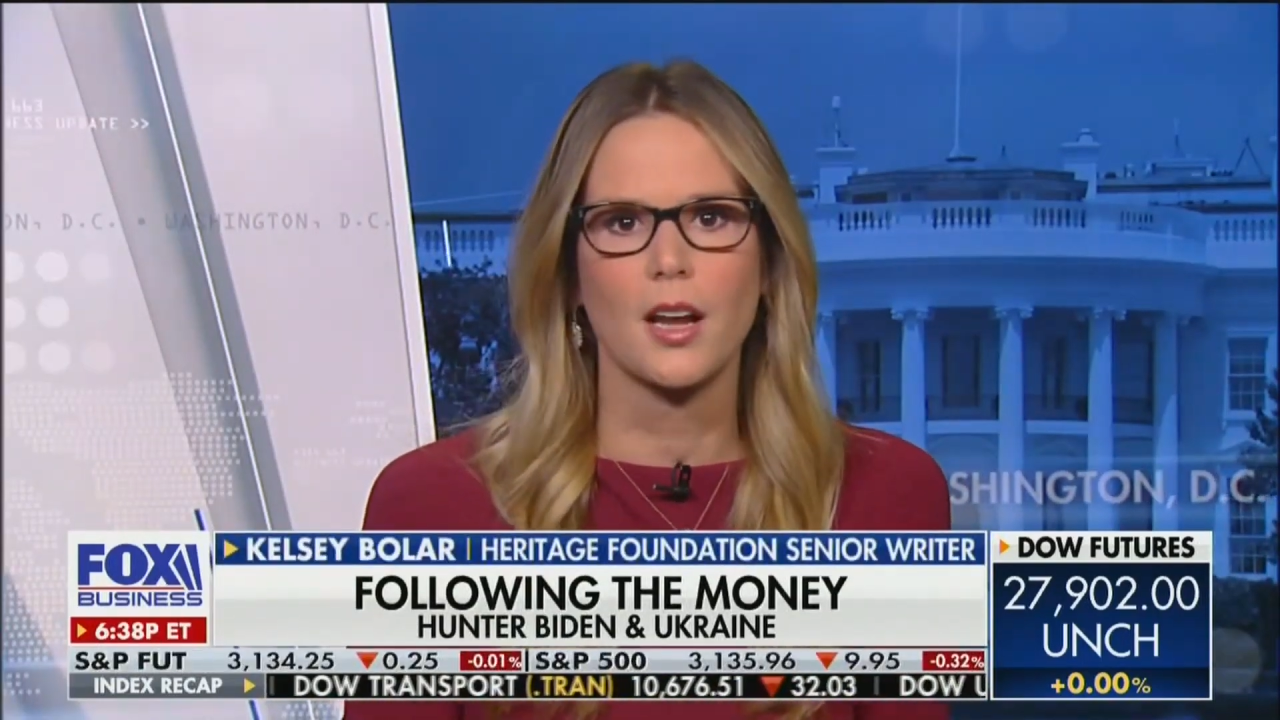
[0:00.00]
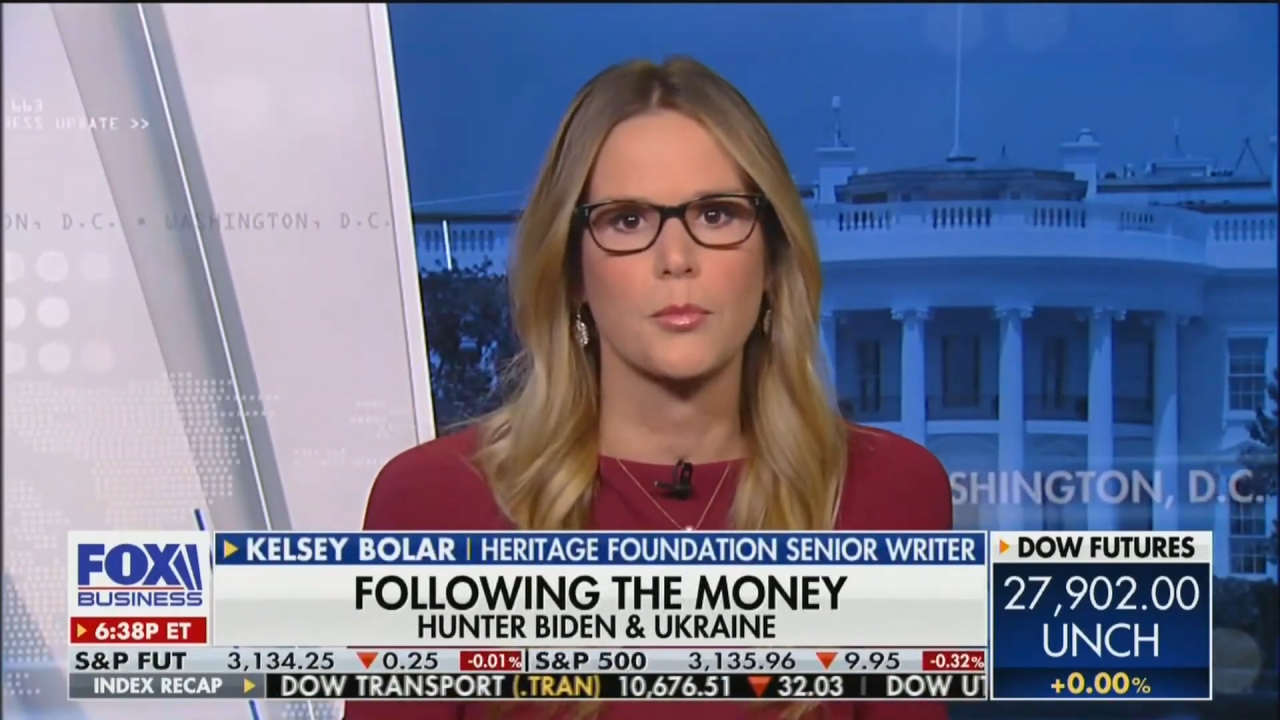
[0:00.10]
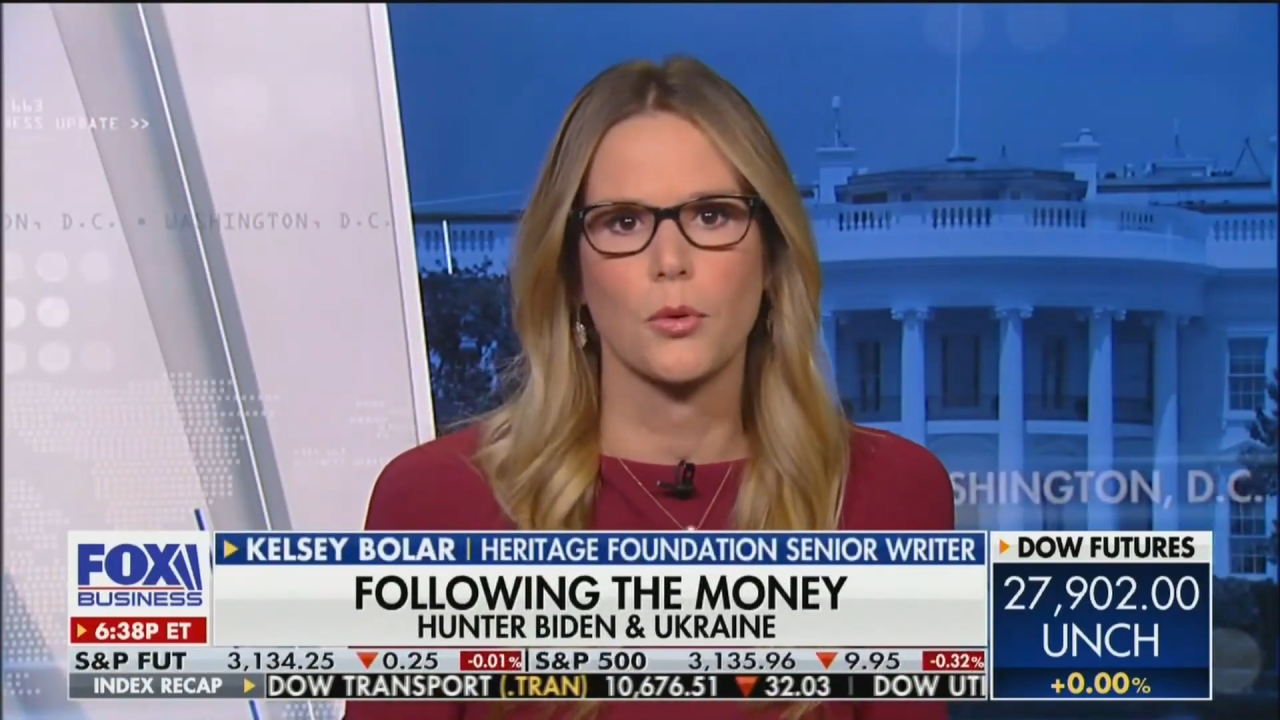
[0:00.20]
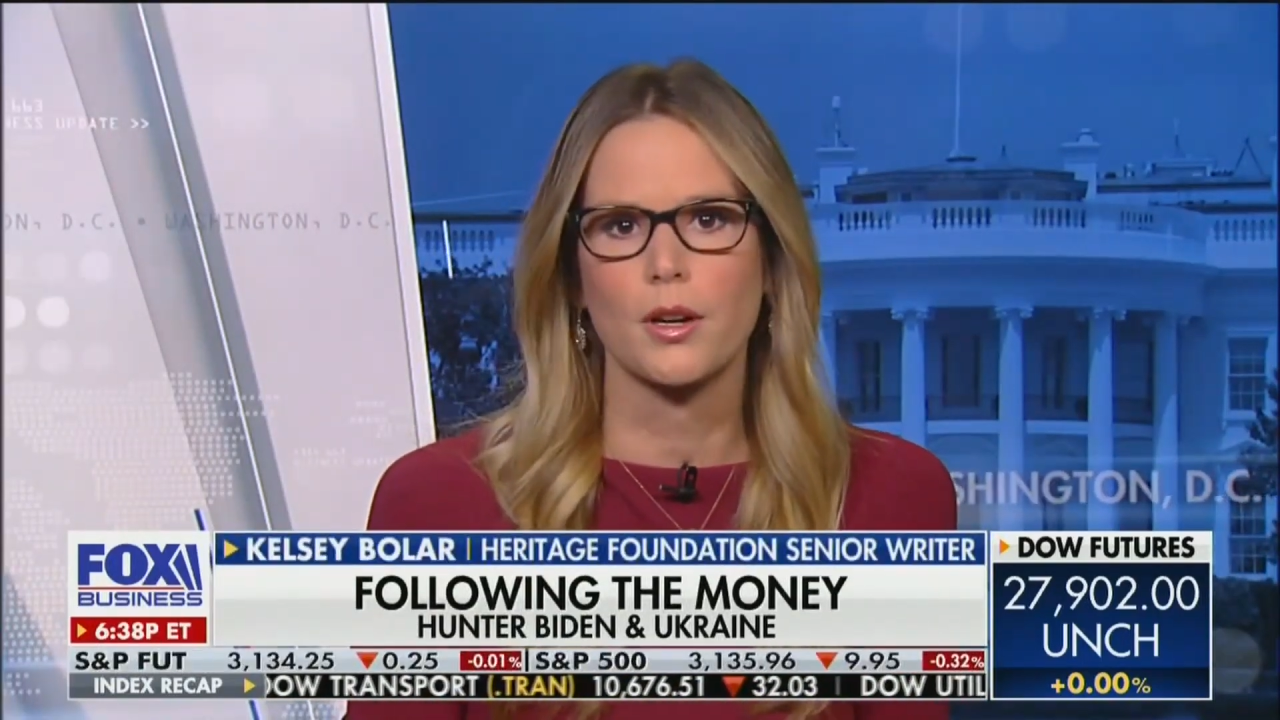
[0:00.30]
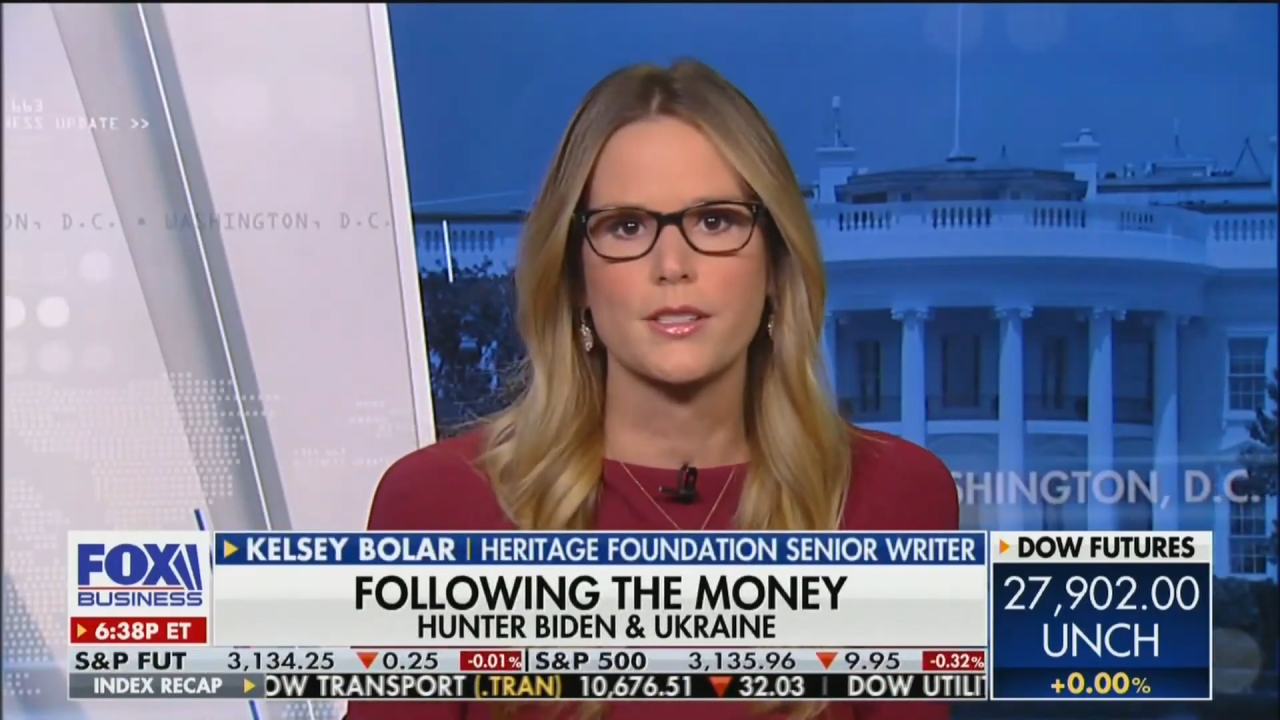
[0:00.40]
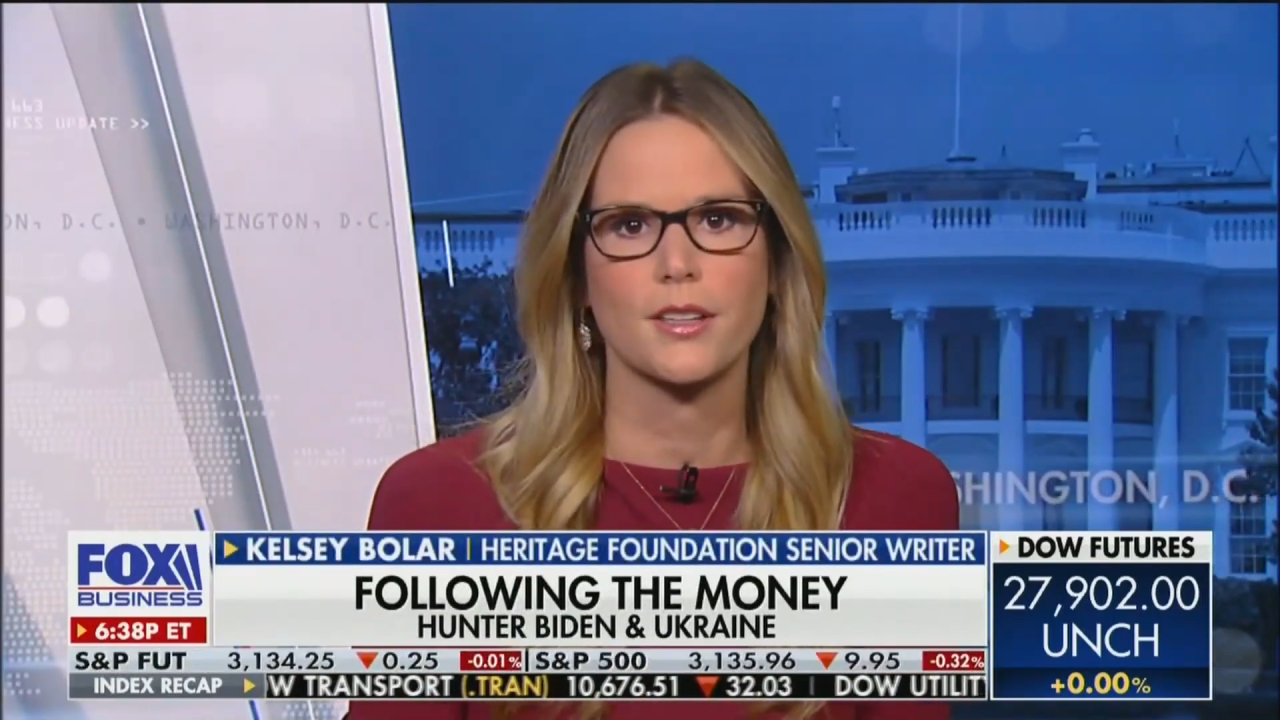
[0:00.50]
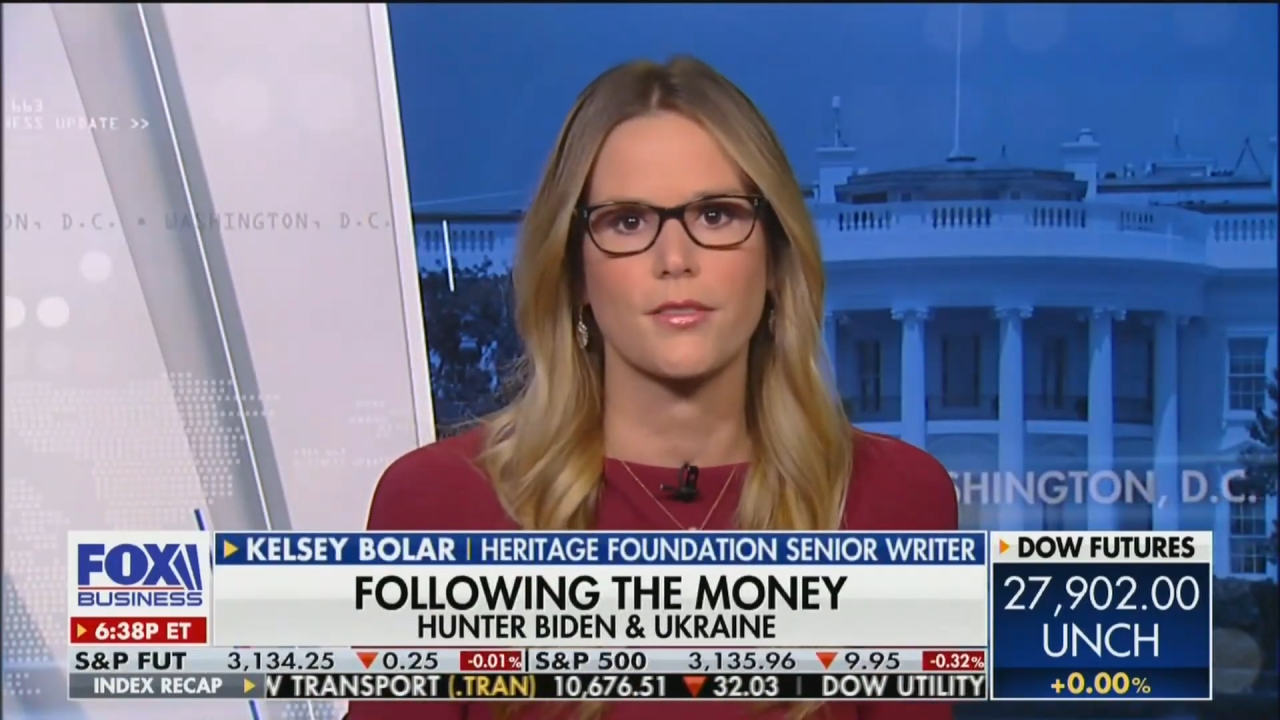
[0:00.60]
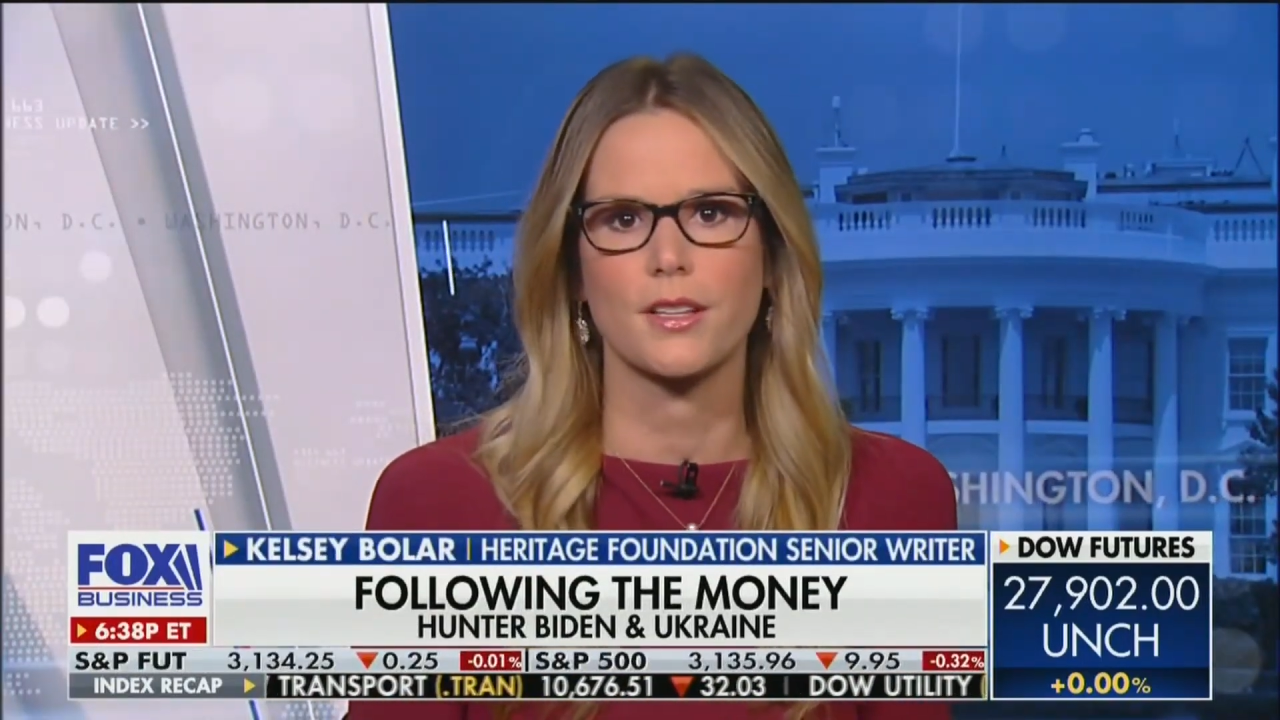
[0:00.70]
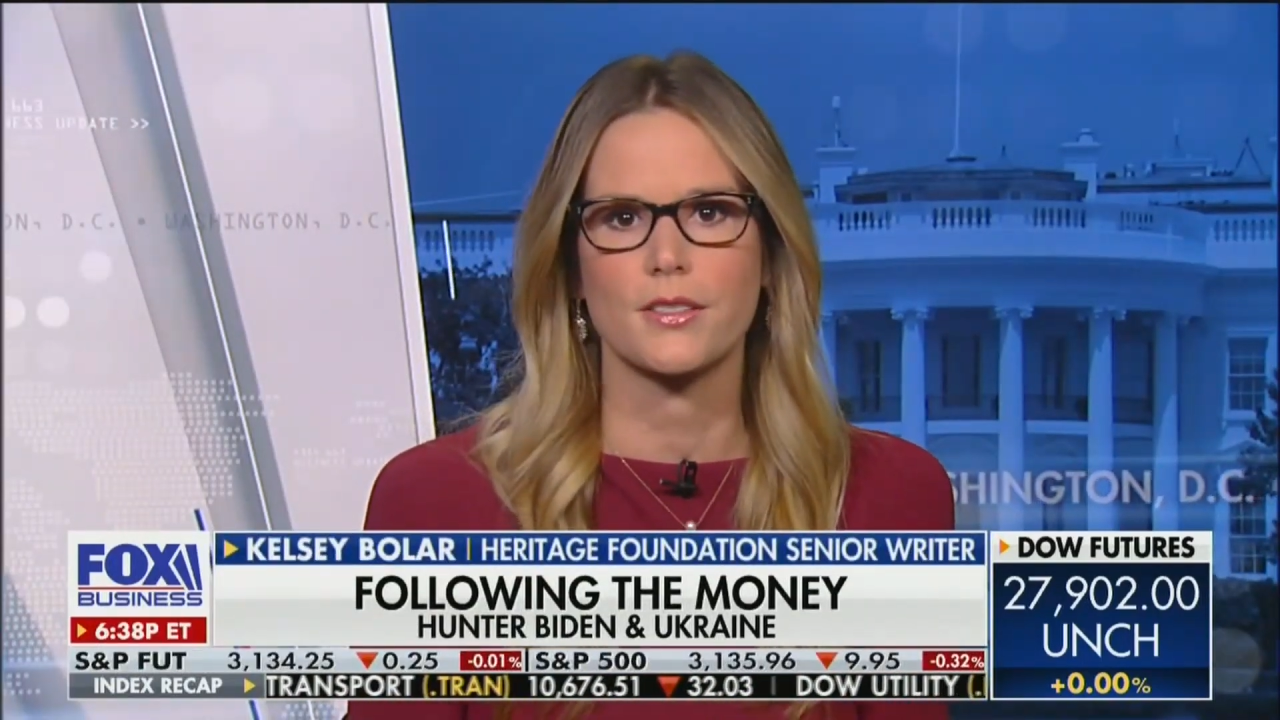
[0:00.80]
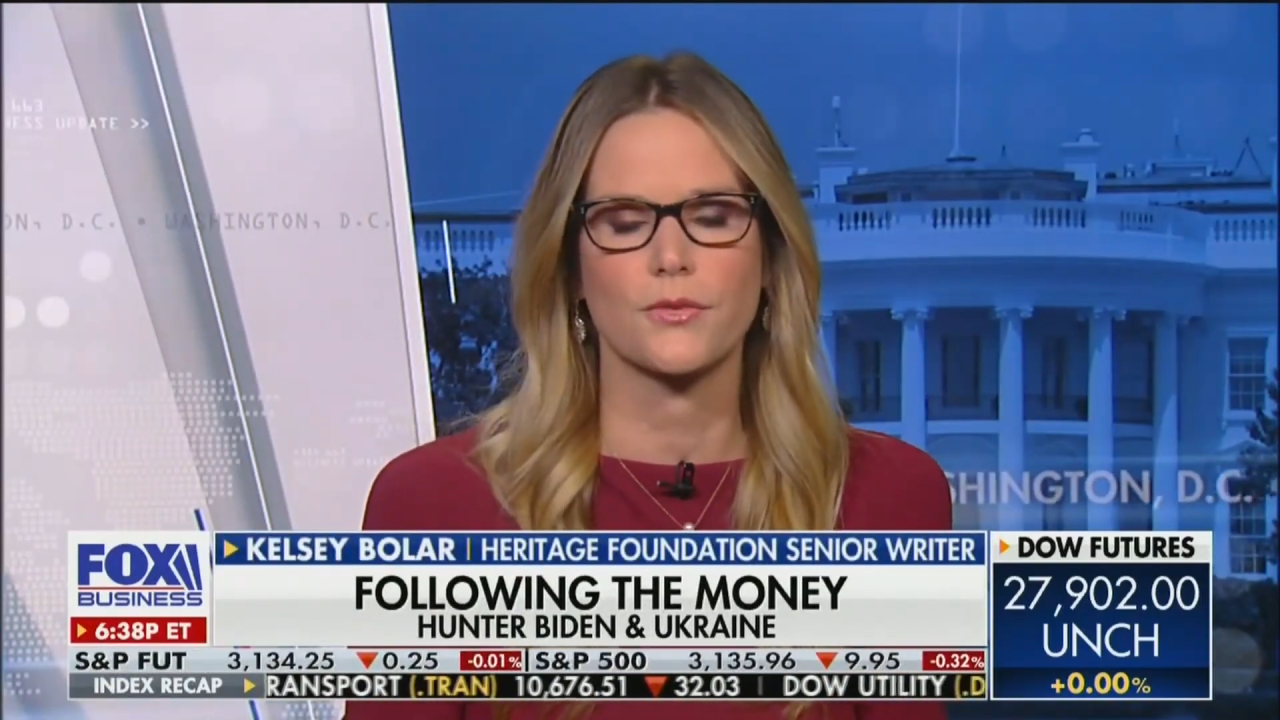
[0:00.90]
on boards of these